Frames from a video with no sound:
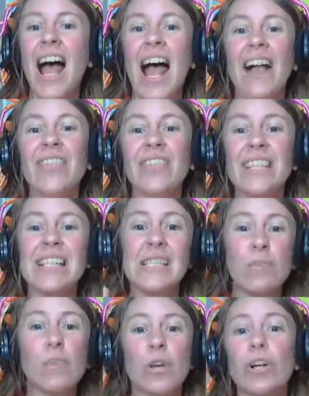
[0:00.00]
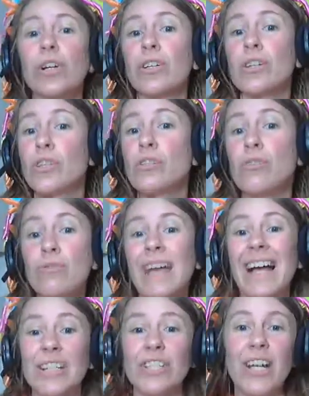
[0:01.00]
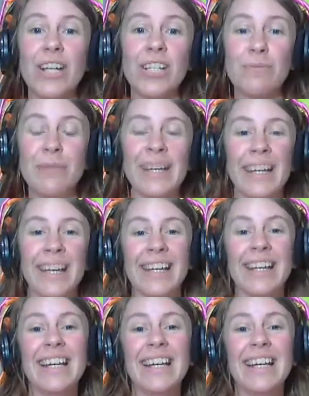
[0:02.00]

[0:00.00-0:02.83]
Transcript: And these words do not change meaning.